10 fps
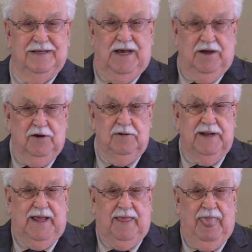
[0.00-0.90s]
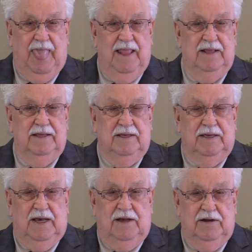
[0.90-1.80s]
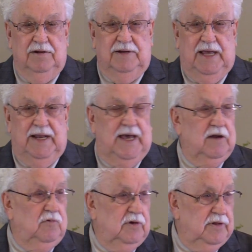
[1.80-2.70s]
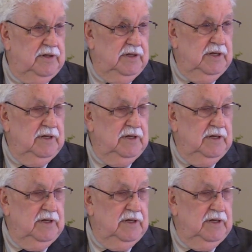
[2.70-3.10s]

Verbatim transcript: I heard that. I heard that out of one of the,